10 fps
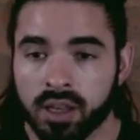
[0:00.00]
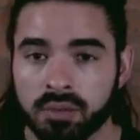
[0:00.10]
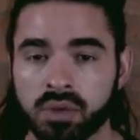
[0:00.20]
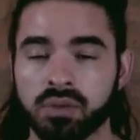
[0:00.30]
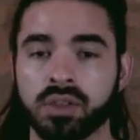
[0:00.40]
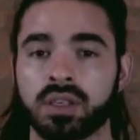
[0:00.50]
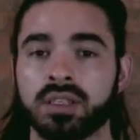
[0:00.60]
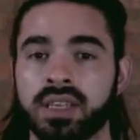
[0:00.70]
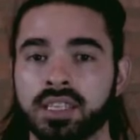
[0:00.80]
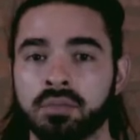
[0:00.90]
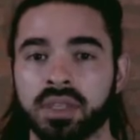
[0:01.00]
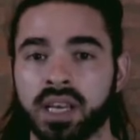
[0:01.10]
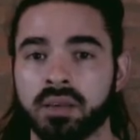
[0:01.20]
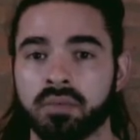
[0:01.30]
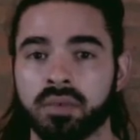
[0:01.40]
So we're just going to take some
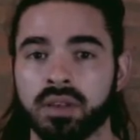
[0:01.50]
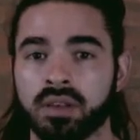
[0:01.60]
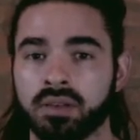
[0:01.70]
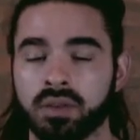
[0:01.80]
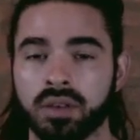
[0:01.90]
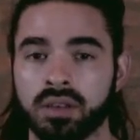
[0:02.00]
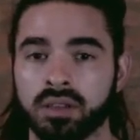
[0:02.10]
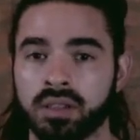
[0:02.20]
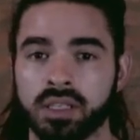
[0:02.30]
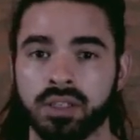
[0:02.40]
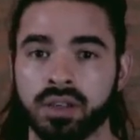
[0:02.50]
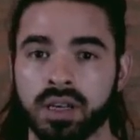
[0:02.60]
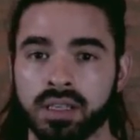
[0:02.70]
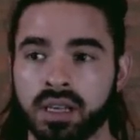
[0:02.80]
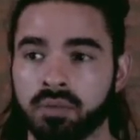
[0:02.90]
time and we're going to teach you
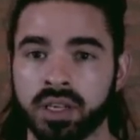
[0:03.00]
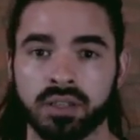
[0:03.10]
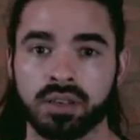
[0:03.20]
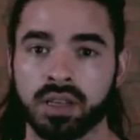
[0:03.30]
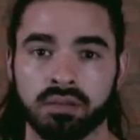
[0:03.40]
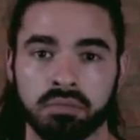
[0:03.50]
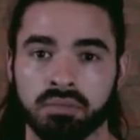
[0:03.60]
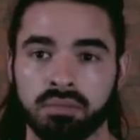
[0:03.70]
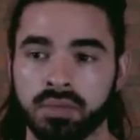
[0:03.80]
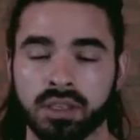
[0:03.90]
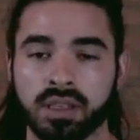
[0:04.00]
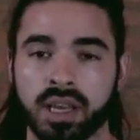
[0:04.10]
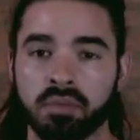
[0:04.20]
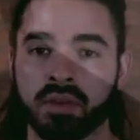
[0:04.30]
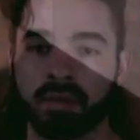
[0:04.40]
guys how to make sure that doesn't
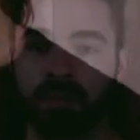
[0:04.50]
happen.